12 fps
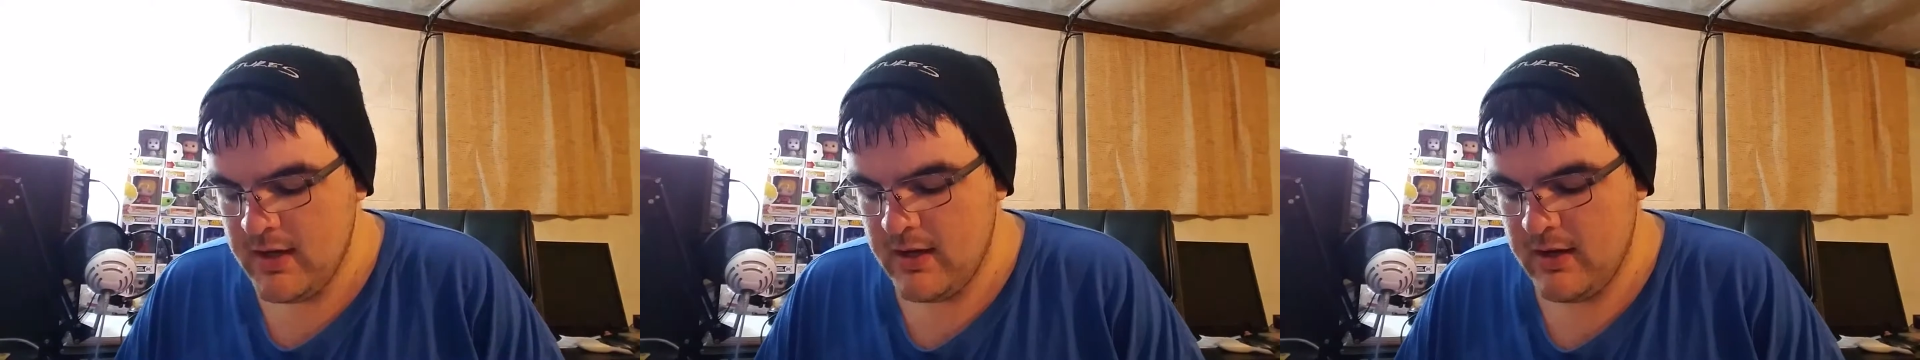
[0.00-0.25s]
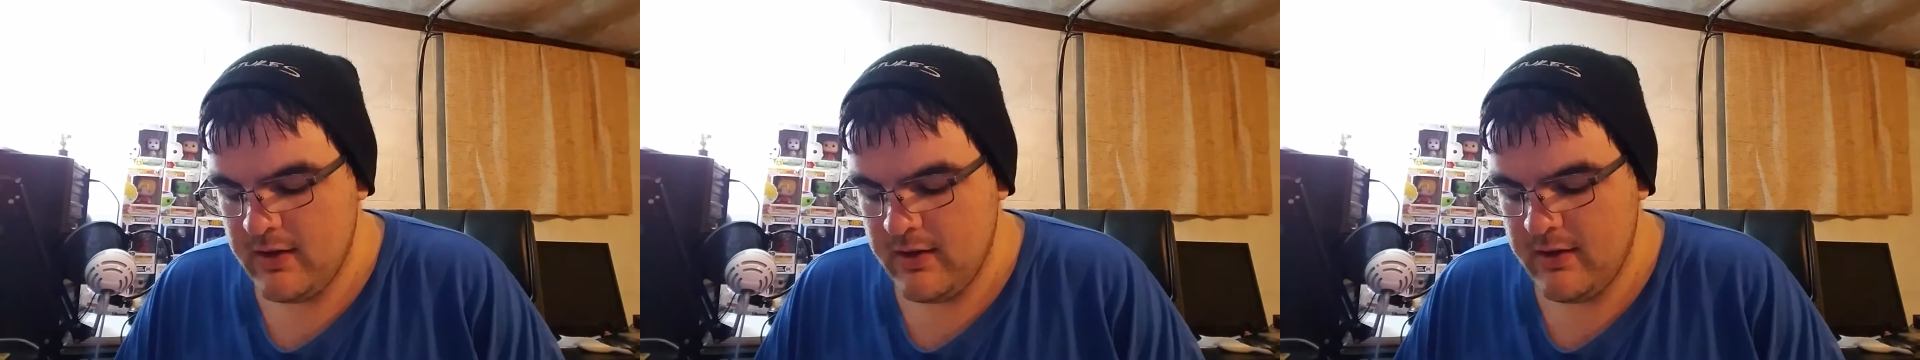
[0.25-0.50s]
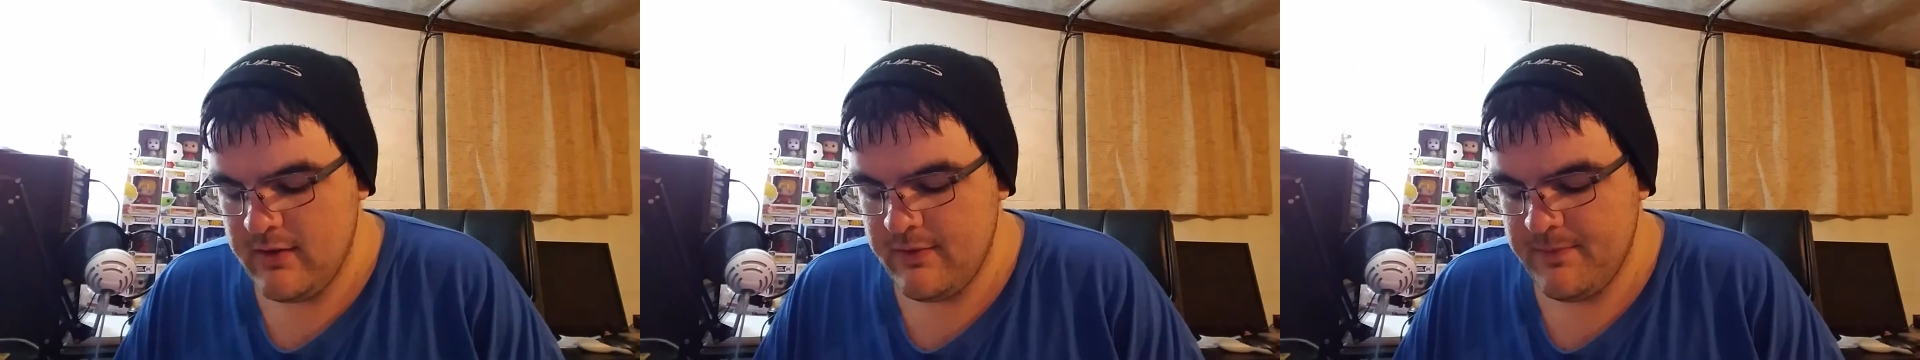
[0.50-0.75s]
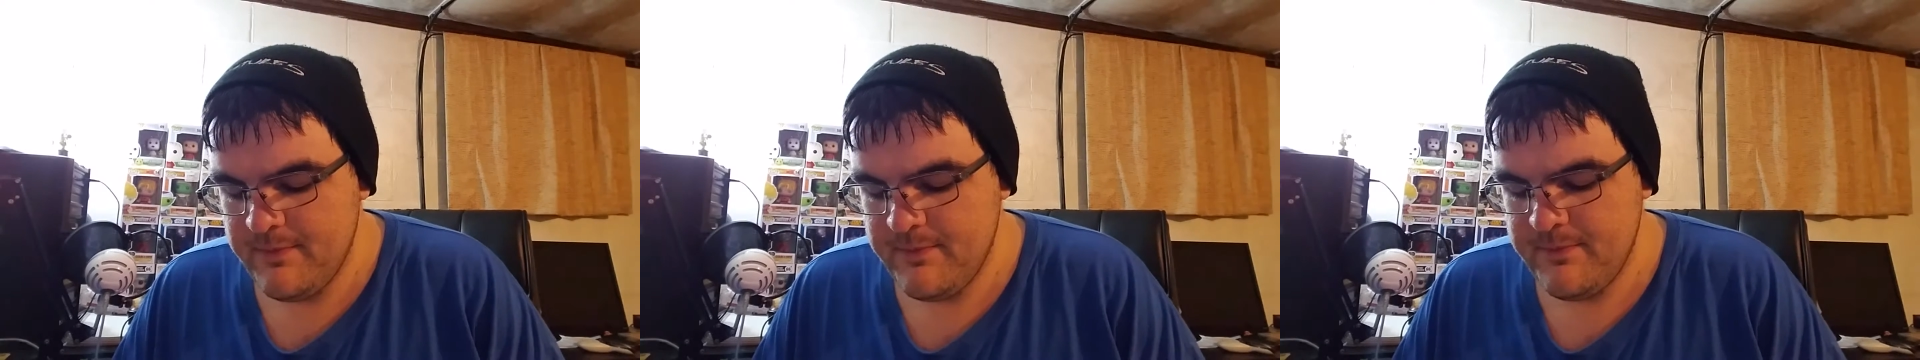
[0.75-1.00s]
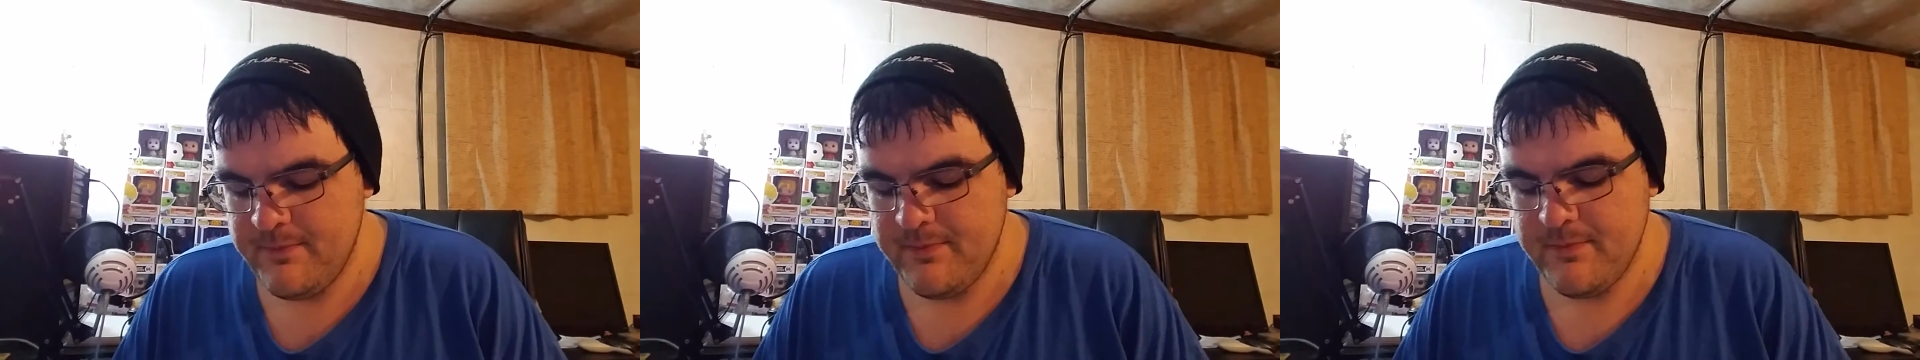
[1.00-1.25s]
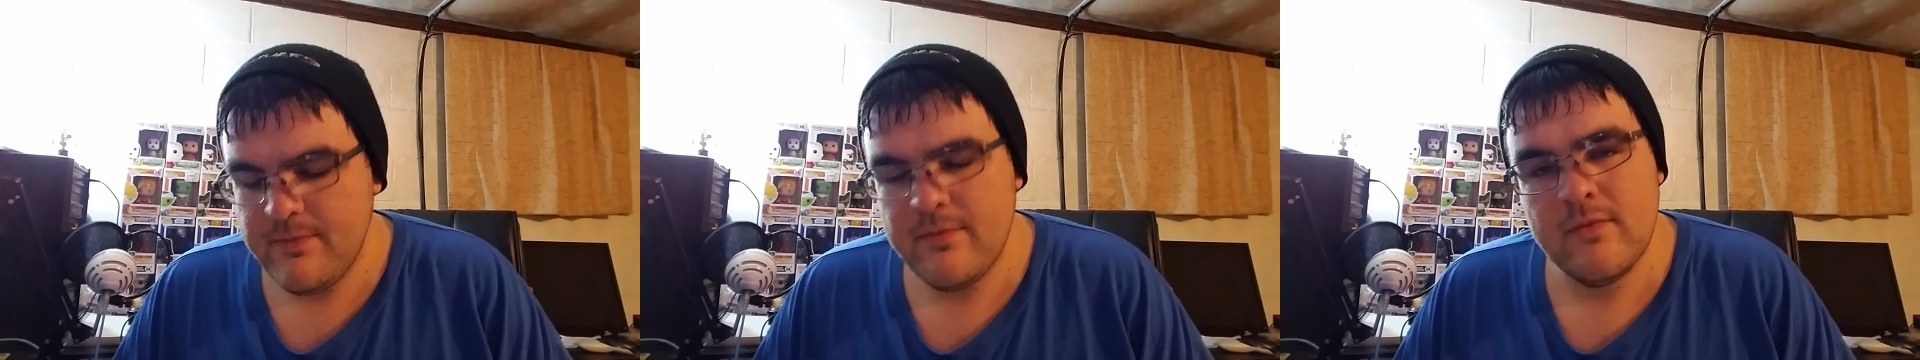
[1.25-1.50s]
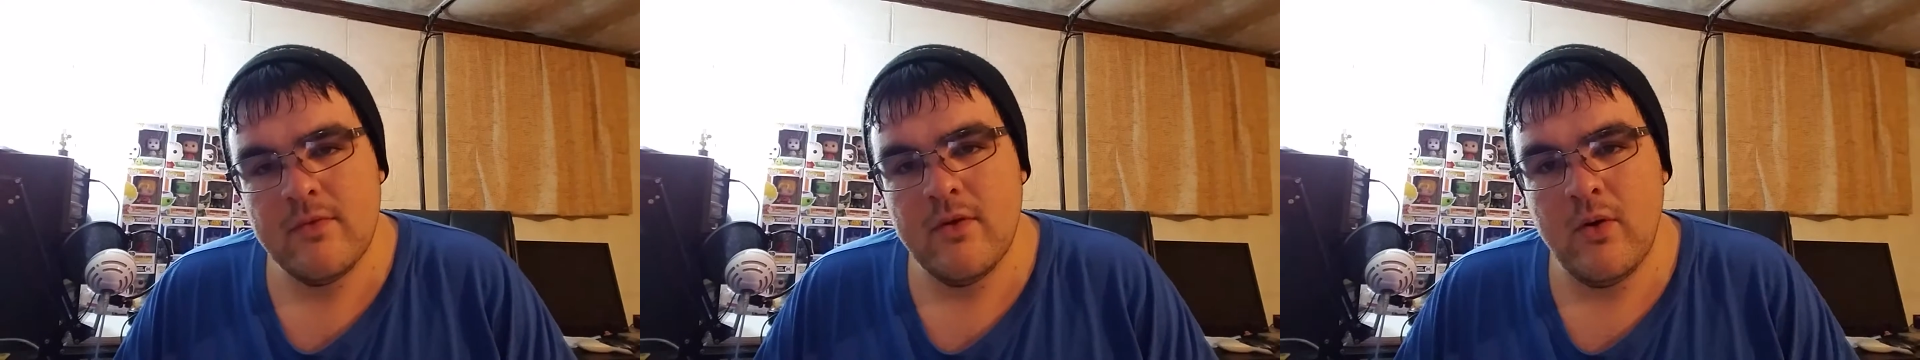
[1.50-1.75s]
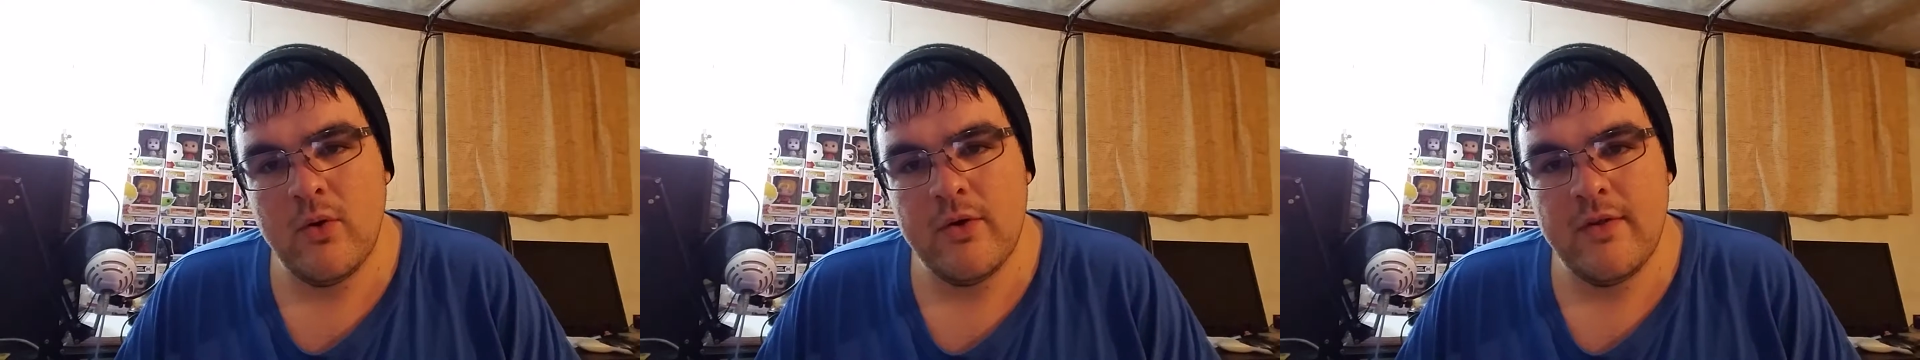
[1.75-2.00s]

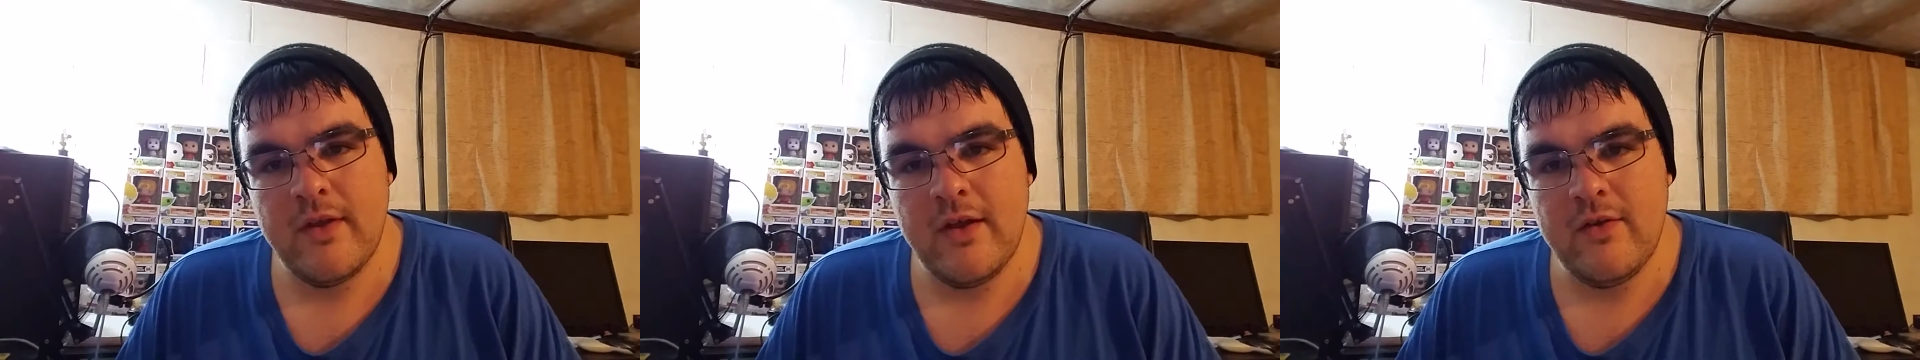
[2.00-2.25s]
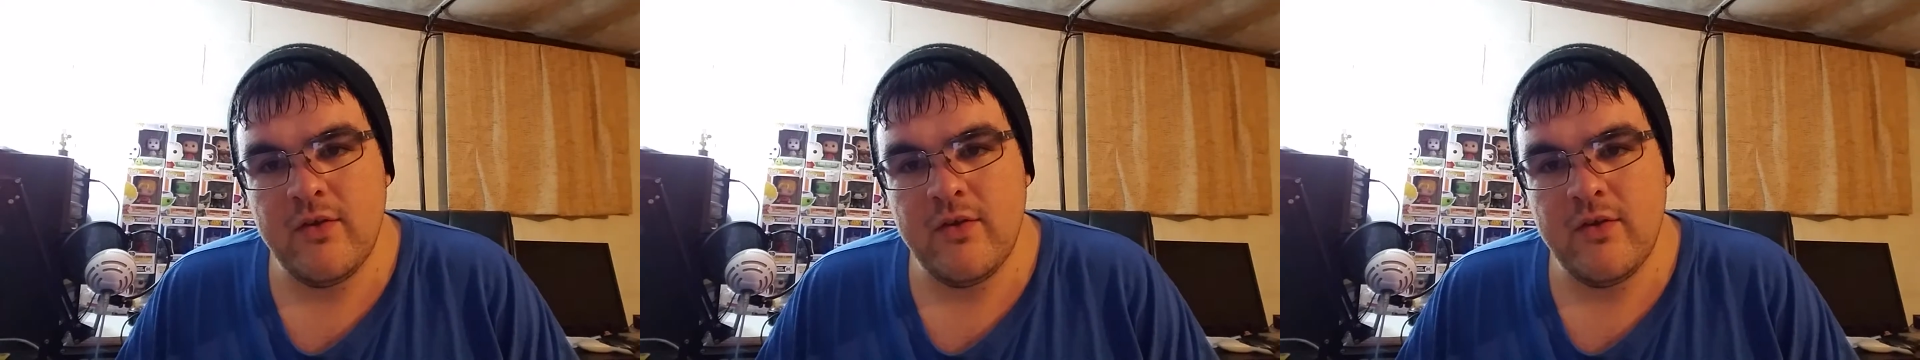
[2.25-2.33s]
Orton then